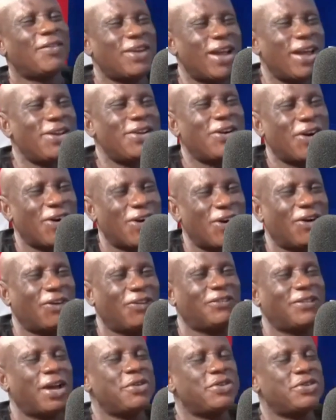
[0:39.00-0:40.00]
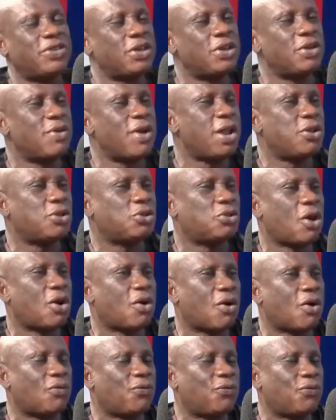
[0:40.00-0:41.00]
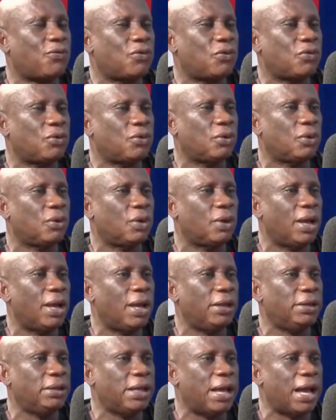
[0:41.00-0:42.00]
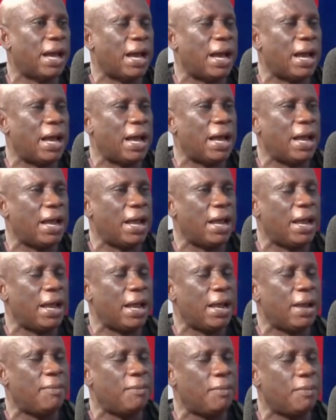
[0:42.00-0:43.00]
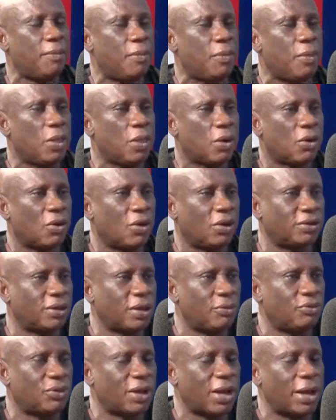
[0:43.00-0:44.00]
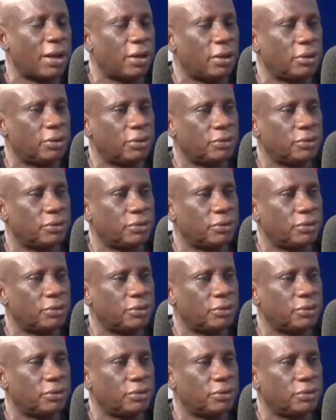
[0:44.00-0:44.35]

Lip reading: Embrani, well, see, when you talk of contempta.